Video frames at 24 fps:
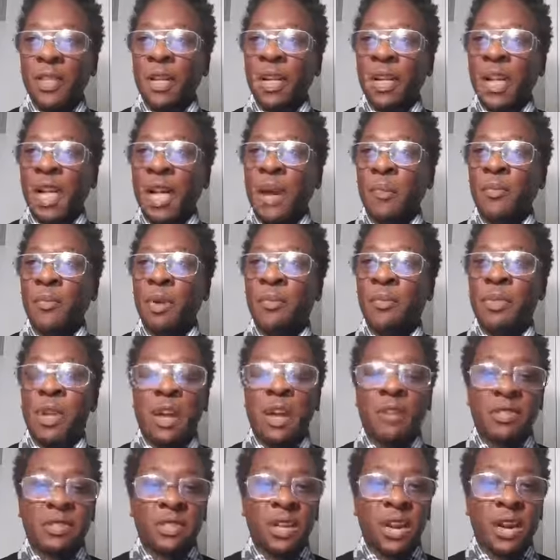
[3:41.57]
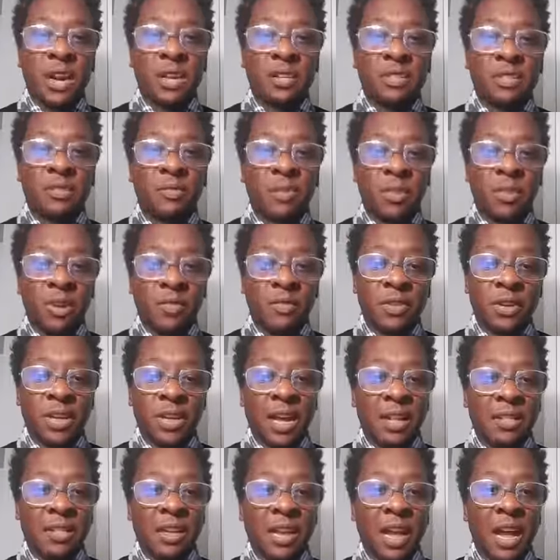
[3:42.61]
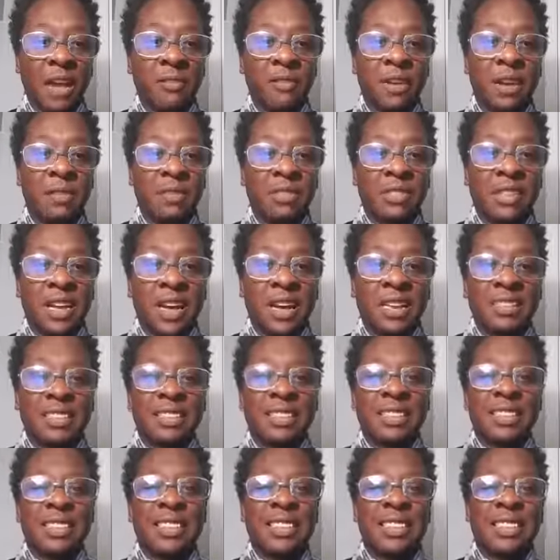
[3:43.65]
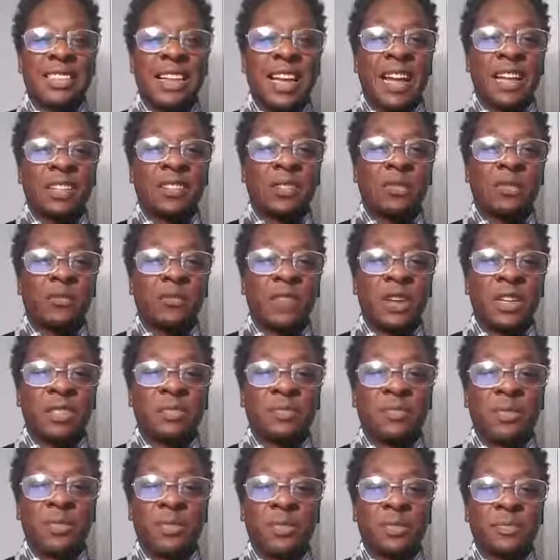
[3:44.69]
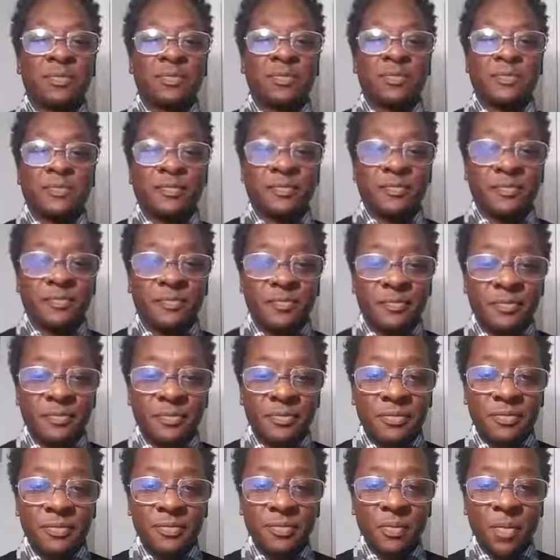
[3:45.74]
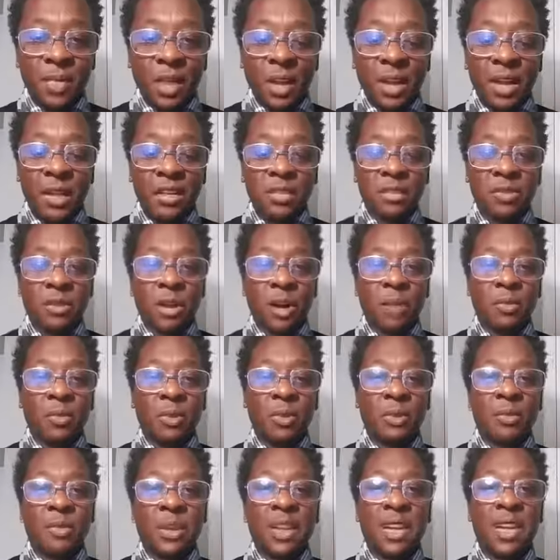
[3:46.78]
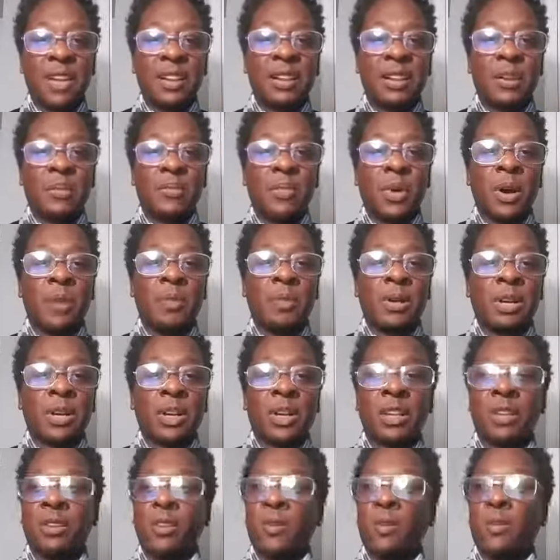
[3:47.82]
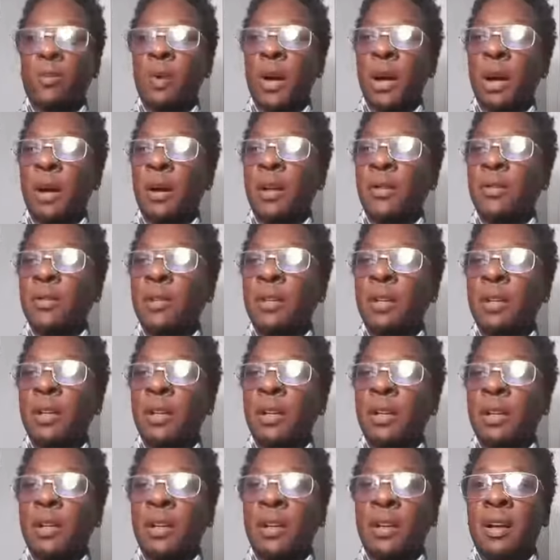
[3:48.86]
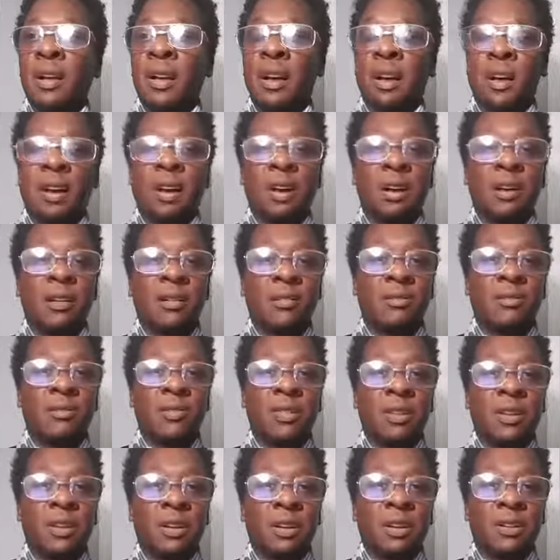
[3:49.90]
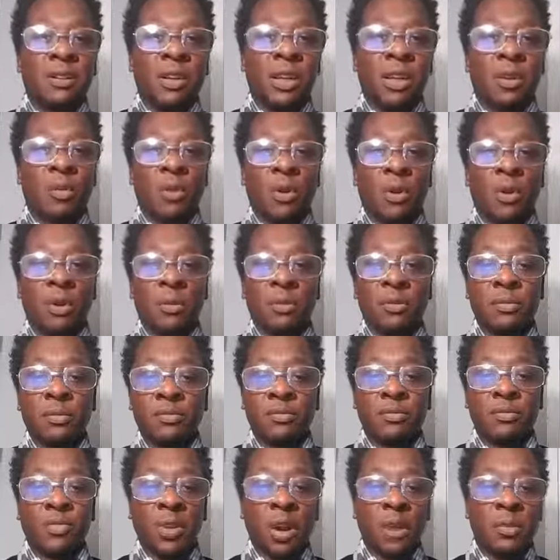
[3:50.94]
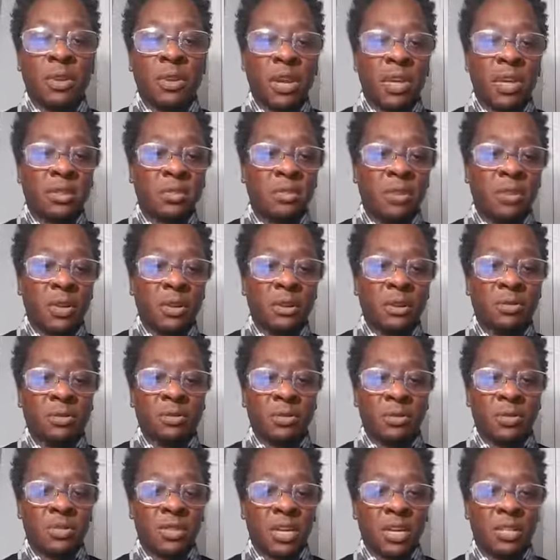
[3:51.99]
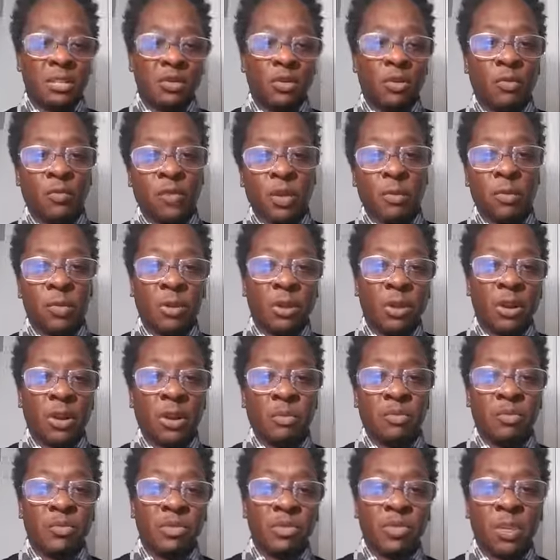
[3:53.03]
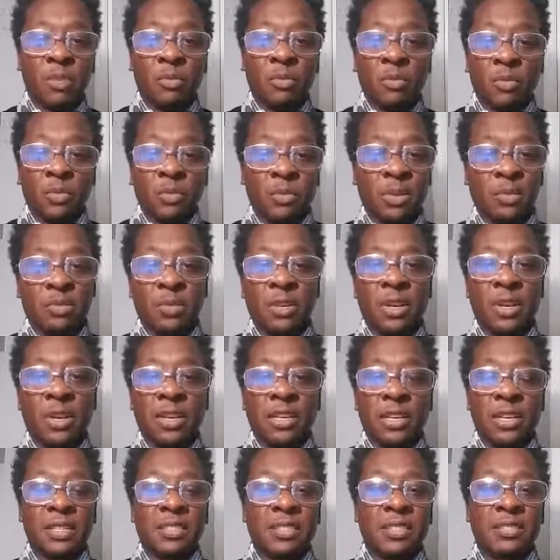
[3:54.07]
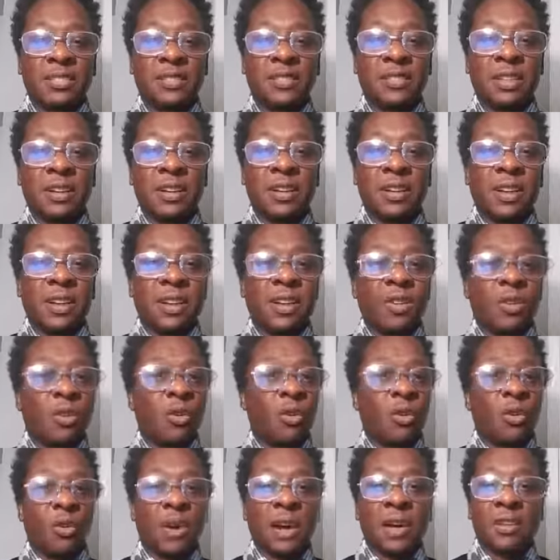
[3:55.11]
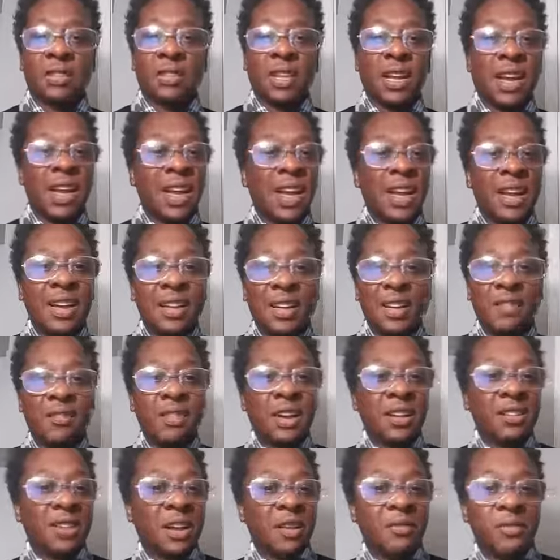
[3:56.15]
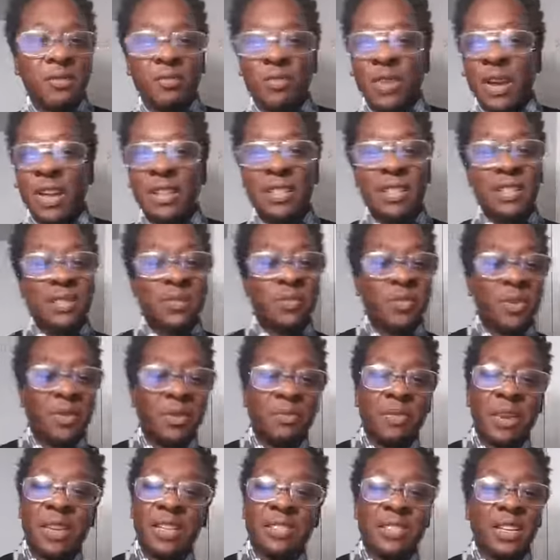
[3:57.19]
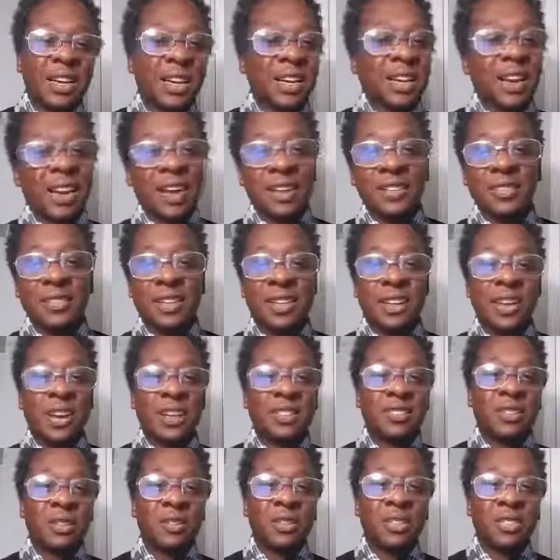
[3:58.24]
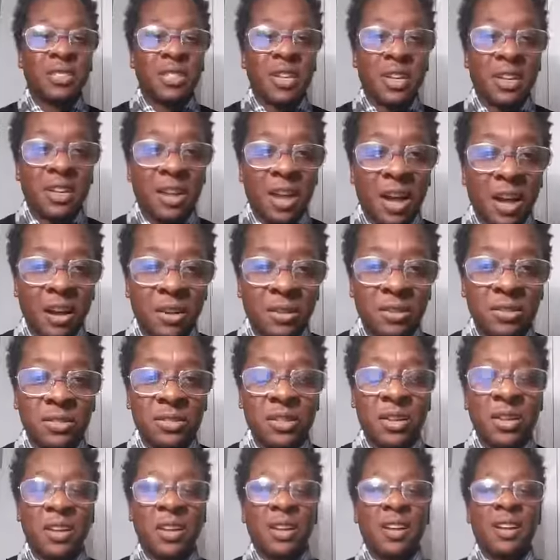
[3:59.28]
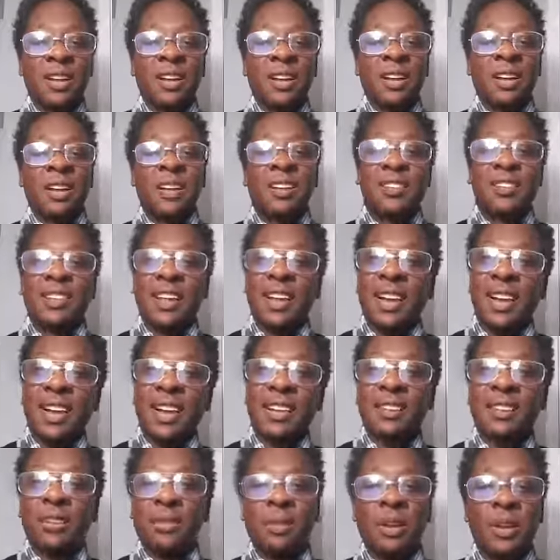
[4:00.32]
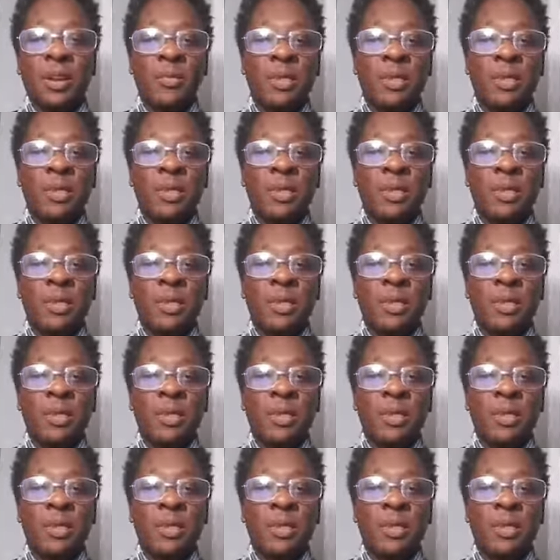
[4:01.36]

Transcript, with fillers: Amp up the advertisement of it, because I think I've advertised it to death on Facebook. And so I'm going to be hitting the public in a little while. Uh, uh, later on, probably next month or as, as November comes, December or something like that. Just going around and say, hey, have you, have you read this book, man? Check it out. Check it out. It's only ten dollars. Uh, yeah, no, hit